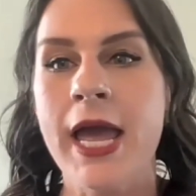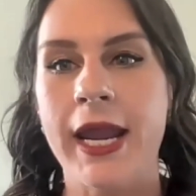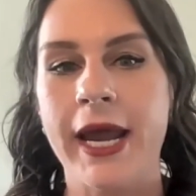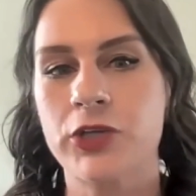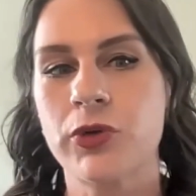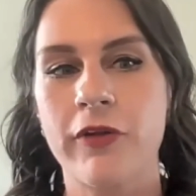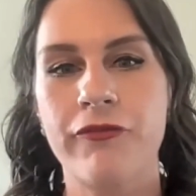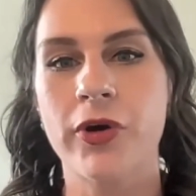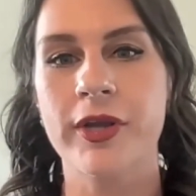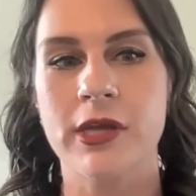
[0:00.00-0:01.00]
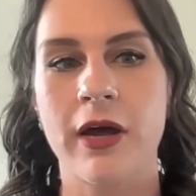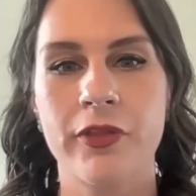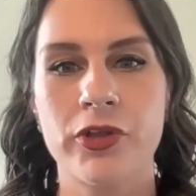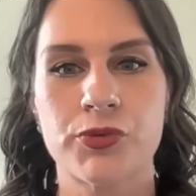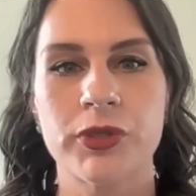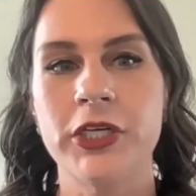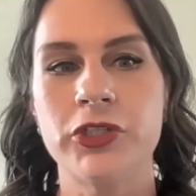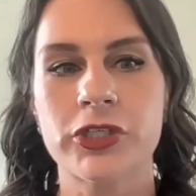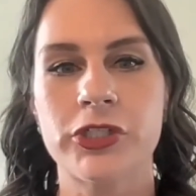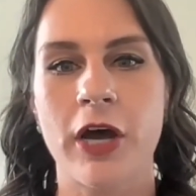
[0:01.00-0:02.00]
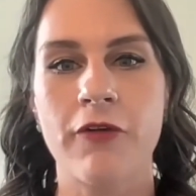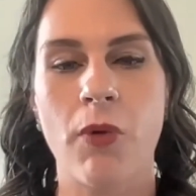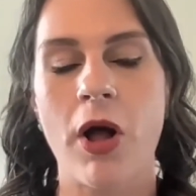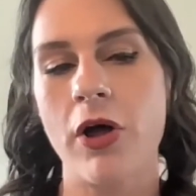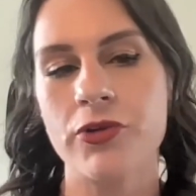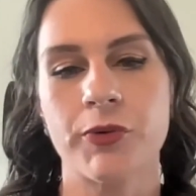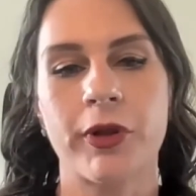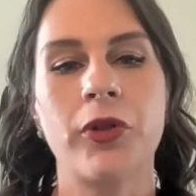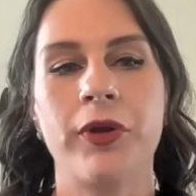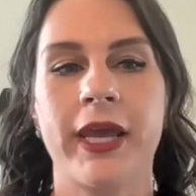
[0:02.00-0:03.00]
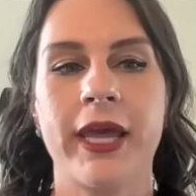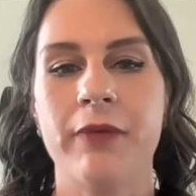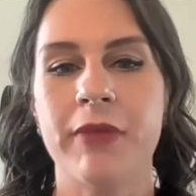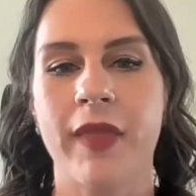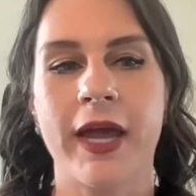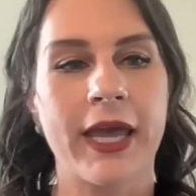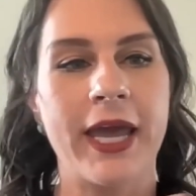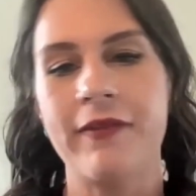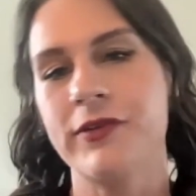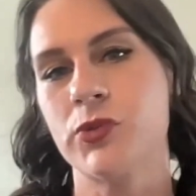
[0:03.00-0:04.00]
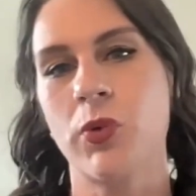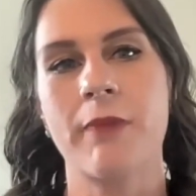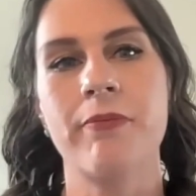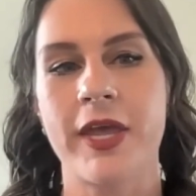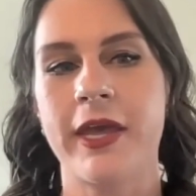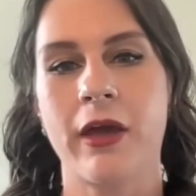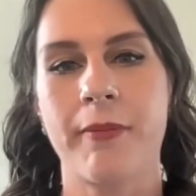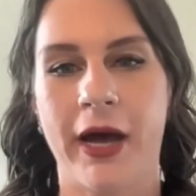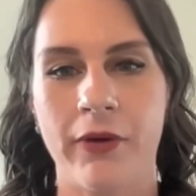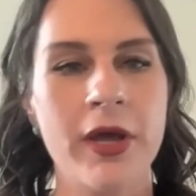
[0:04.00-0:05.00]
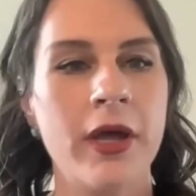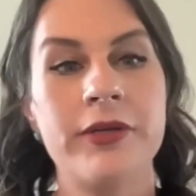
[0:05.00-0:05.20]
And I try to focus on the strategic stuff while also including him and hey, this is what I'm thinking about.